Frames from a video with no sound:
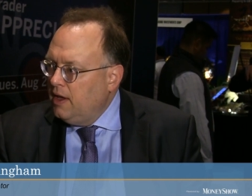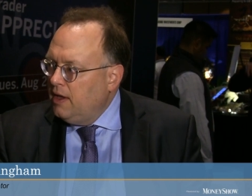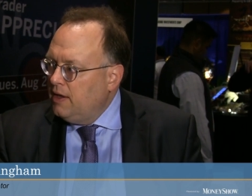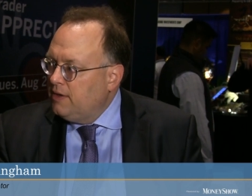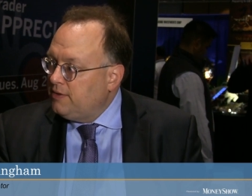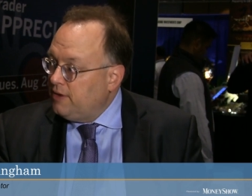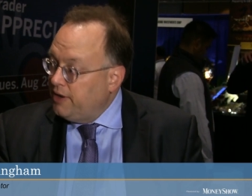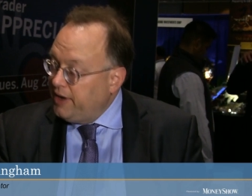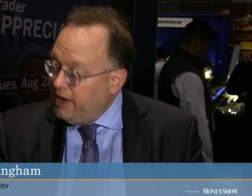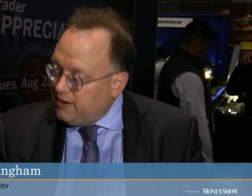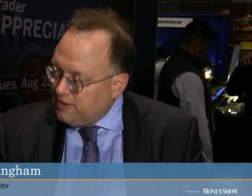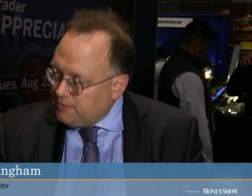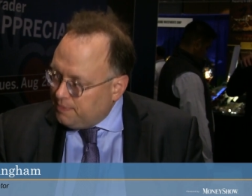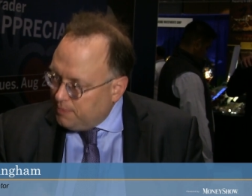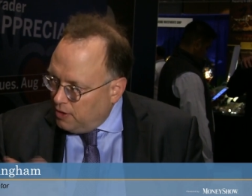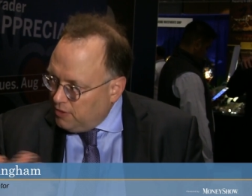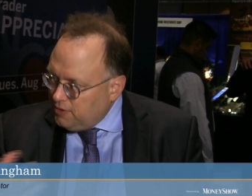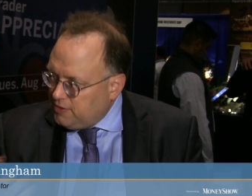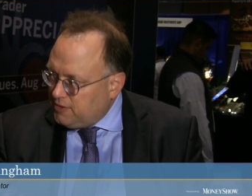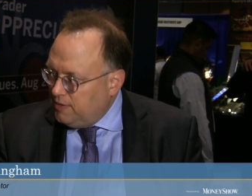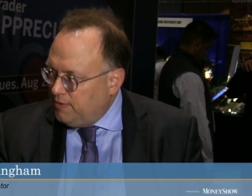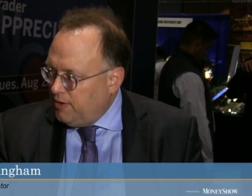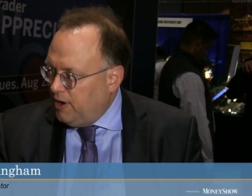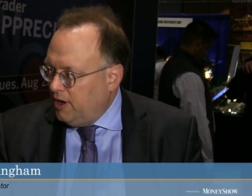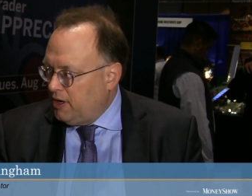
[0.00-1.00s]
So yes,
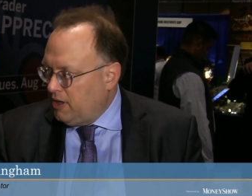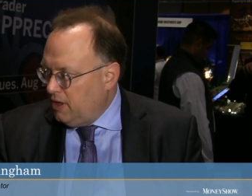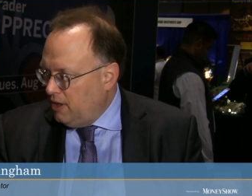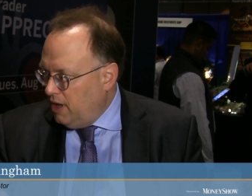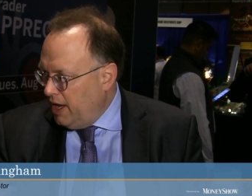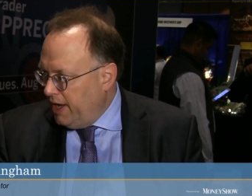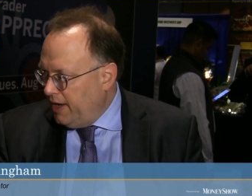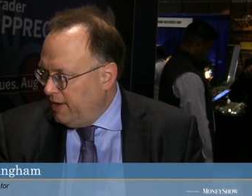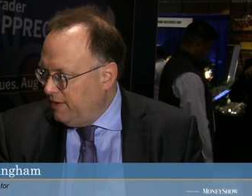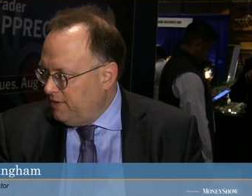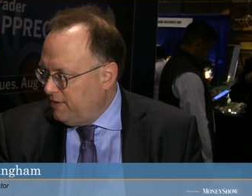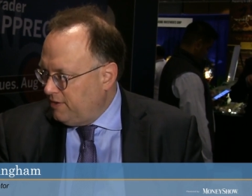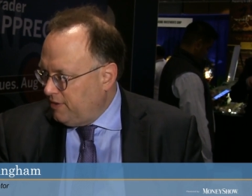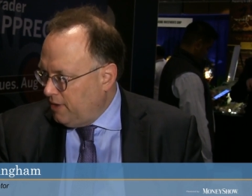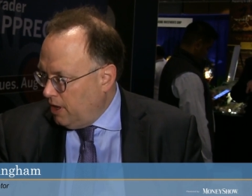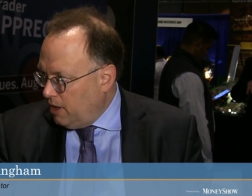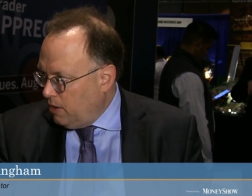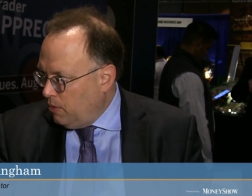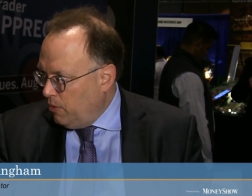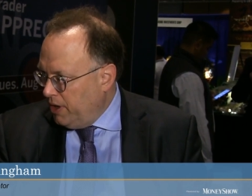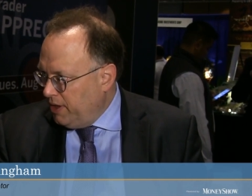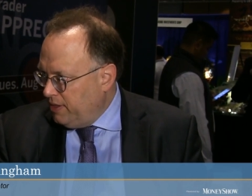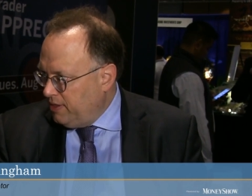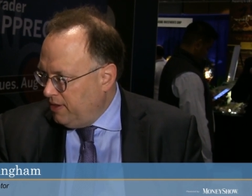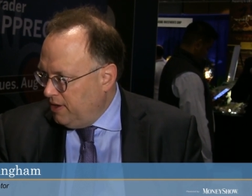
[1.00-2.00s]
most of our clients
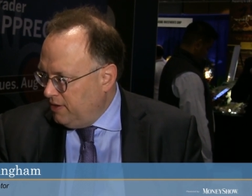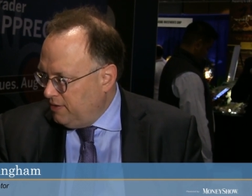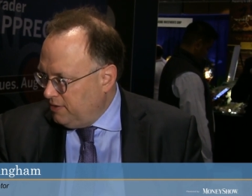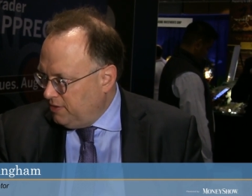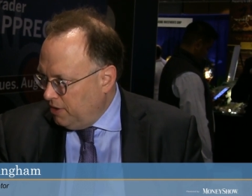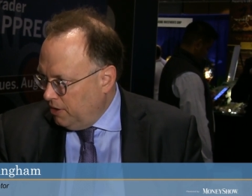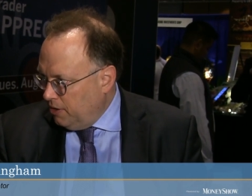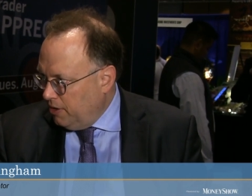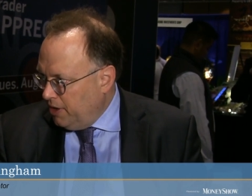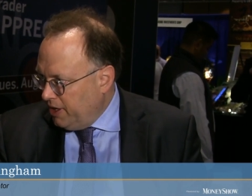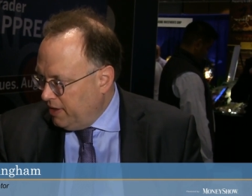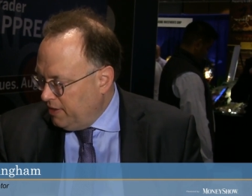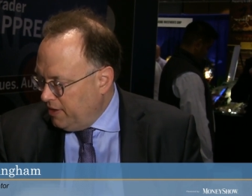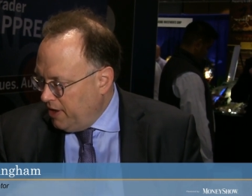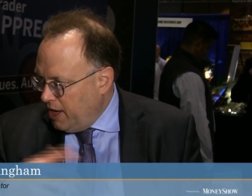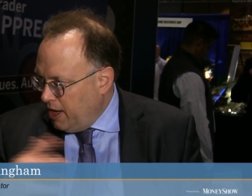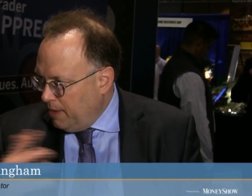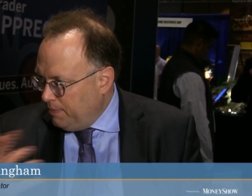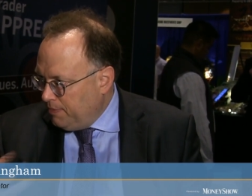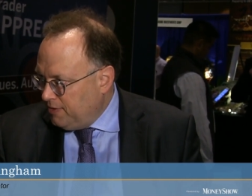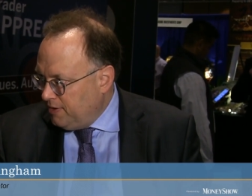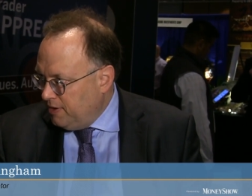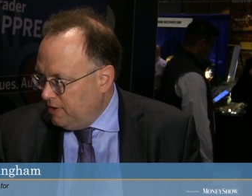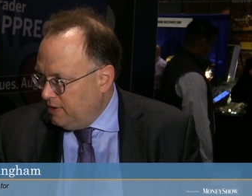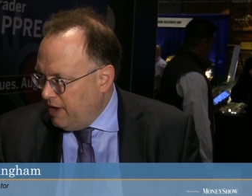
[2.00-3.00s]
stuck with us during the
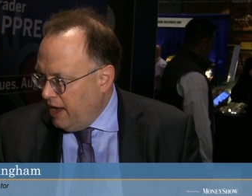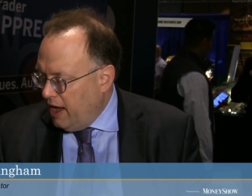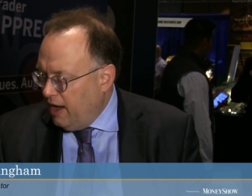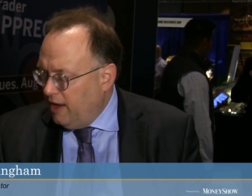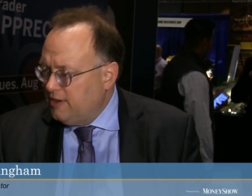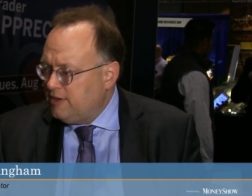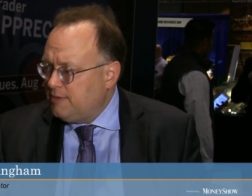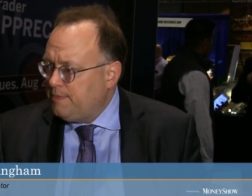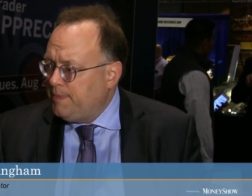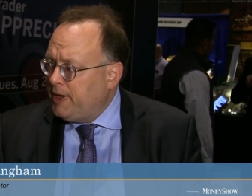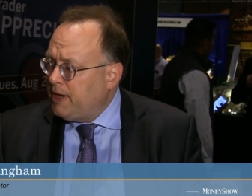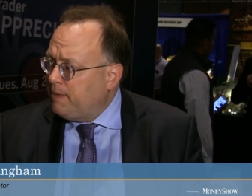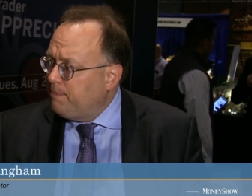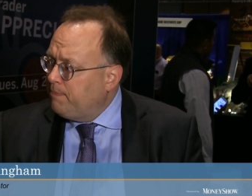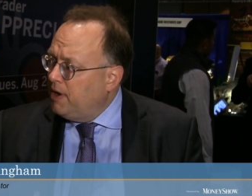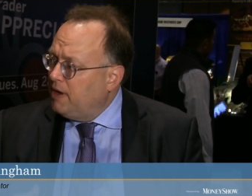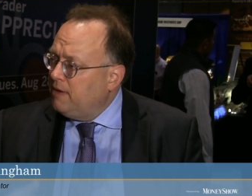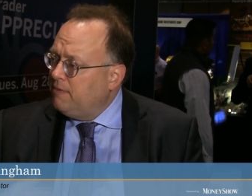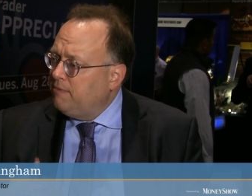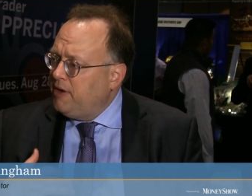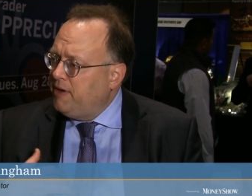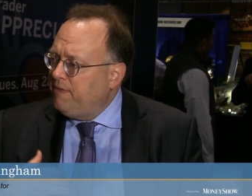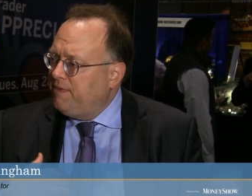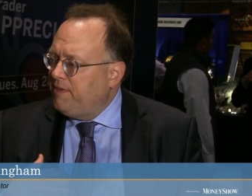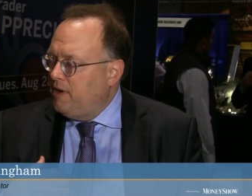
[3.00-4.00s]
ups and downs,
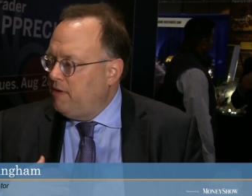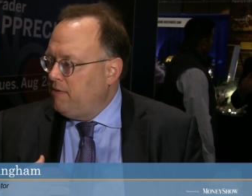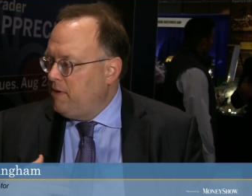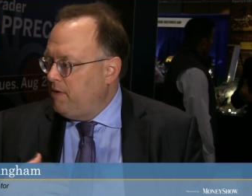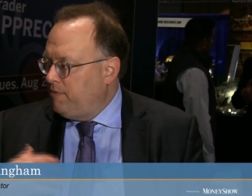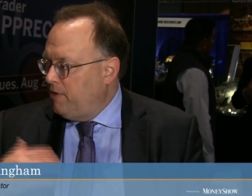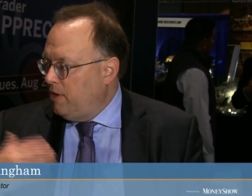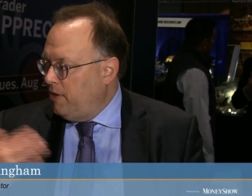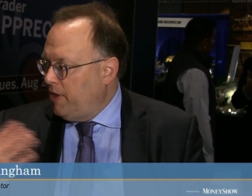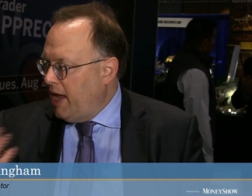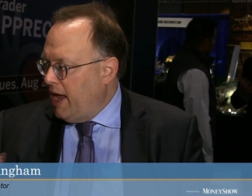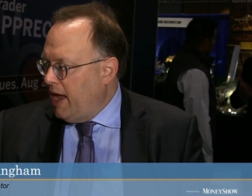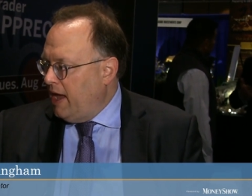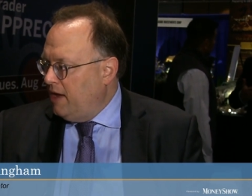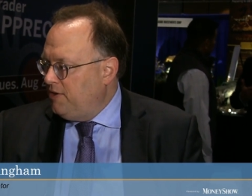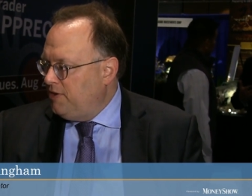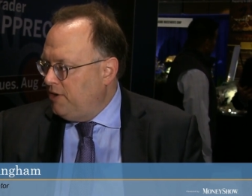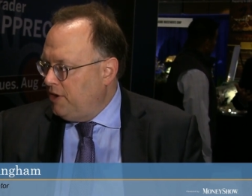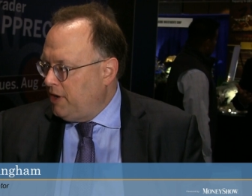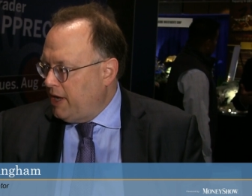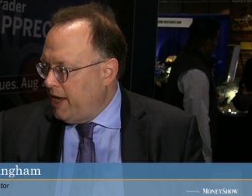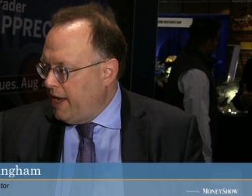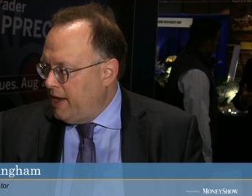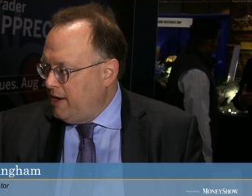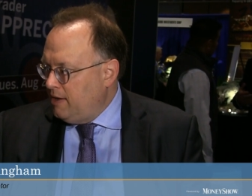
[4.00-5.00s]
but we feel we've really
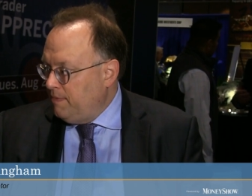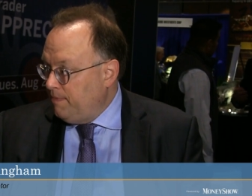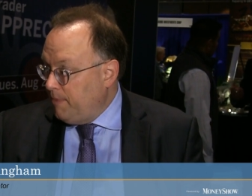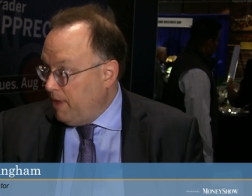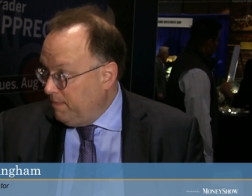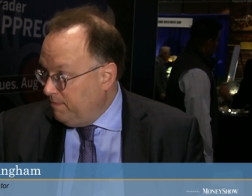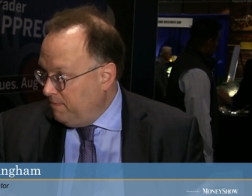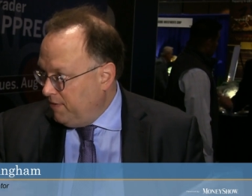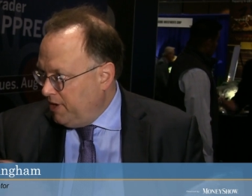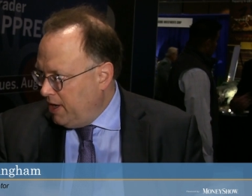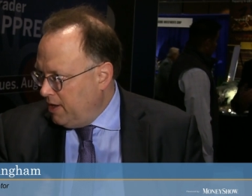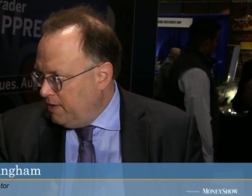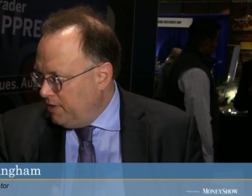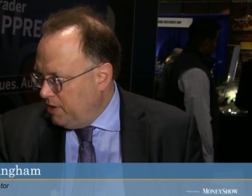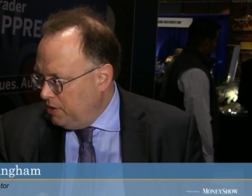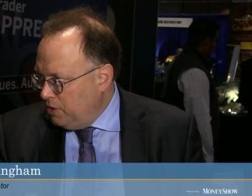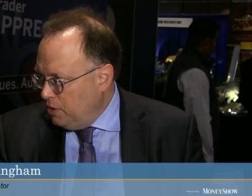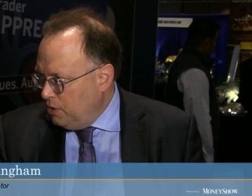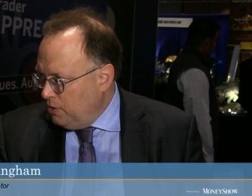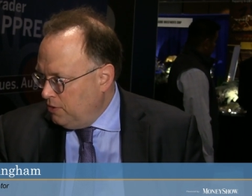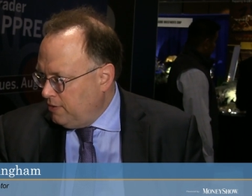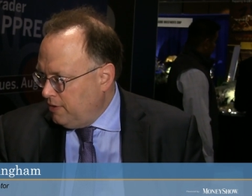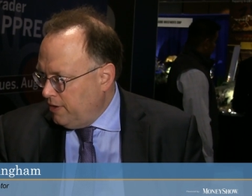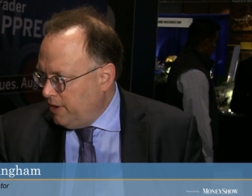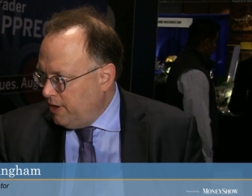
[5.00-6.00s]
educated them via the
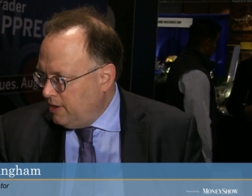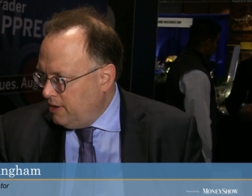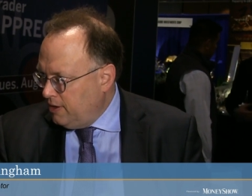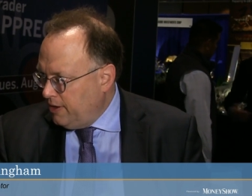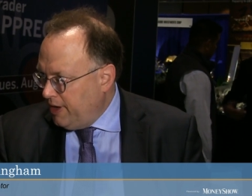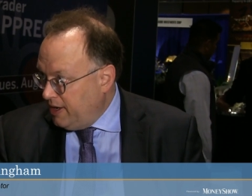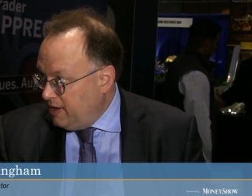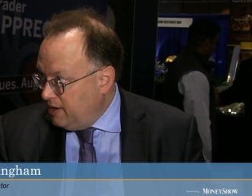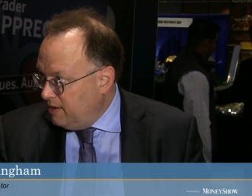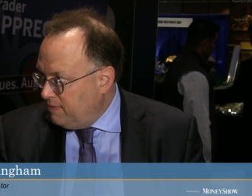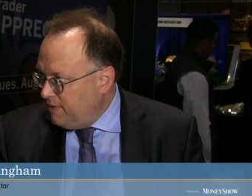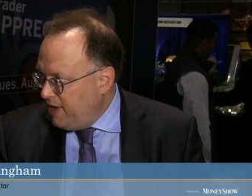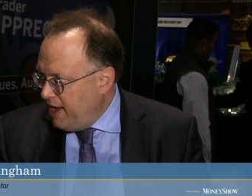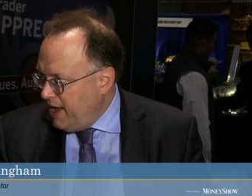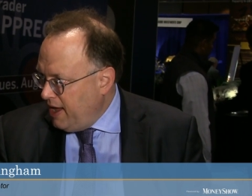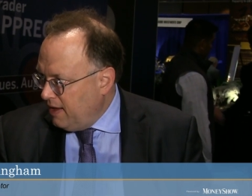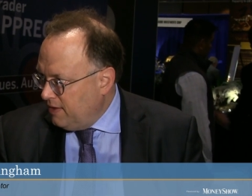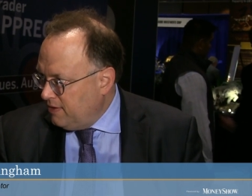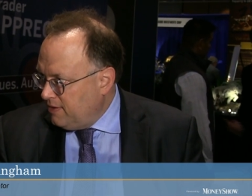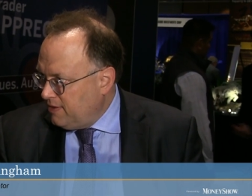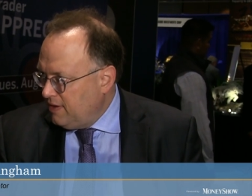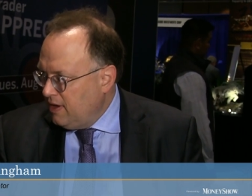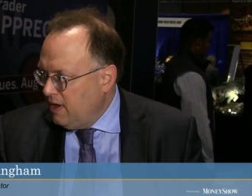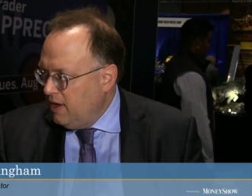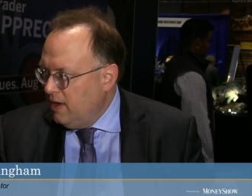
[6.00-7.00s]
newsletter in
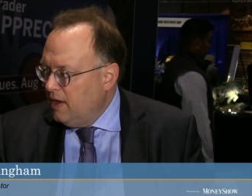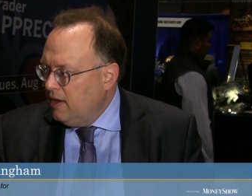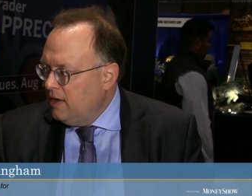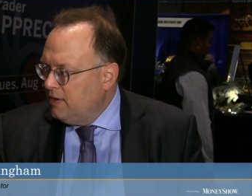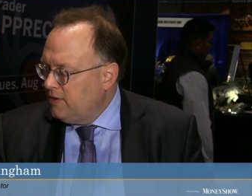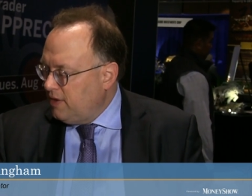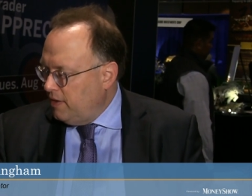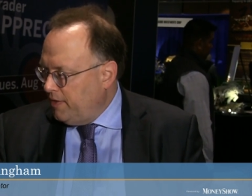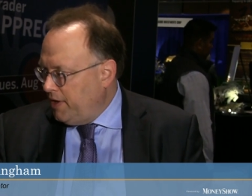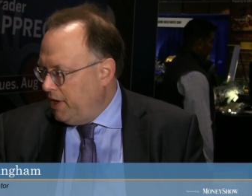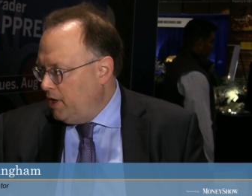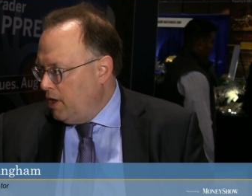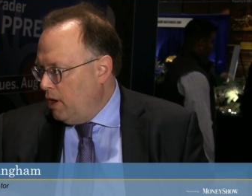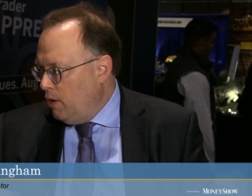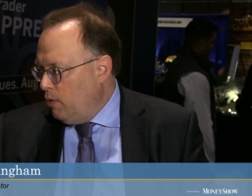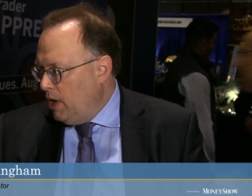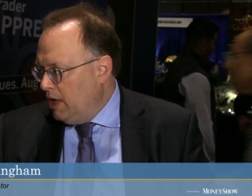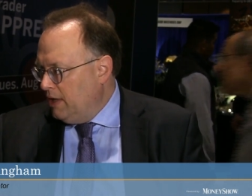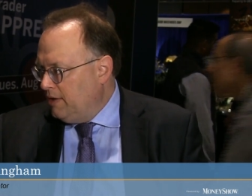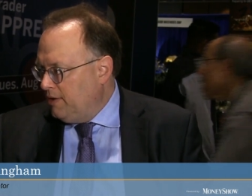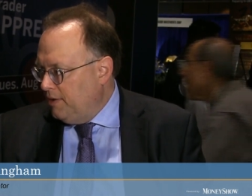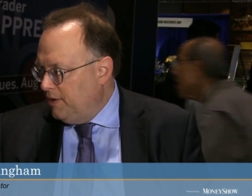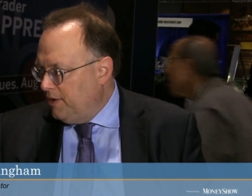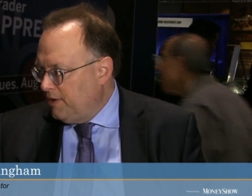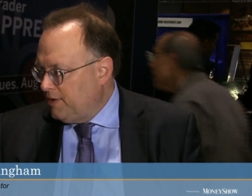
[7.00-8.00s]
advance, so they know
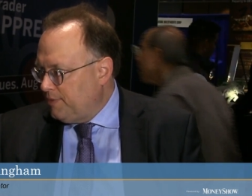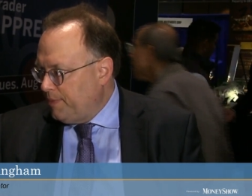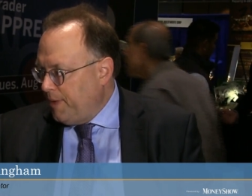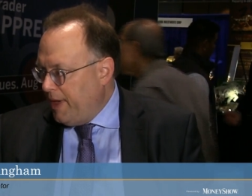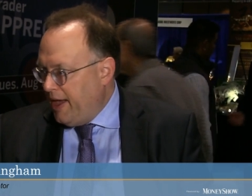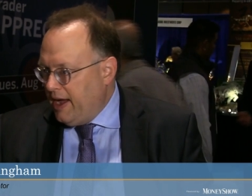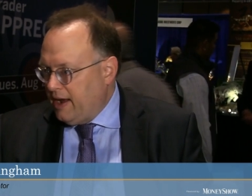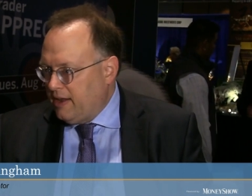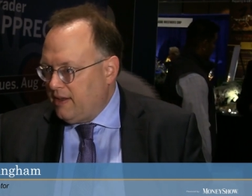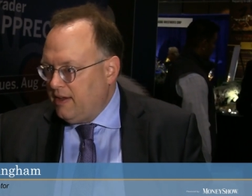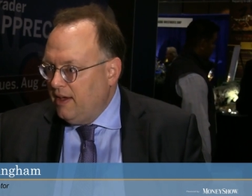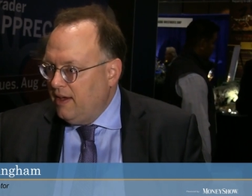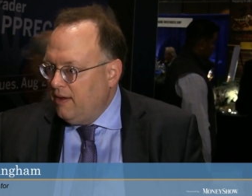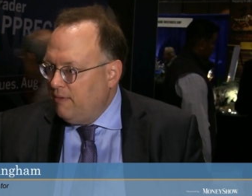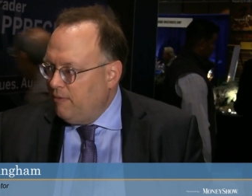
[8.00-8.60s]
what to expect.